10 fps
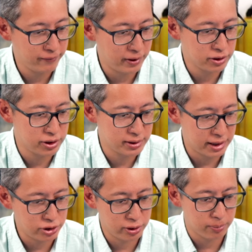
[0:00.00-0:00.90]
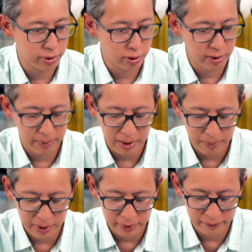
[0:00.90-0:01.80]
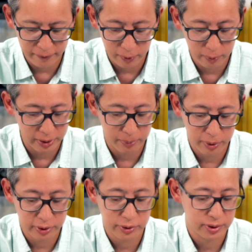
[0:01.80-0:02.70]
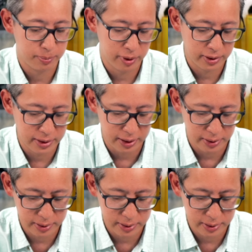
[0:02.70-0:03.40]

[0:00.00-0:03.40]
functions that you can program that button for when the printer is printing.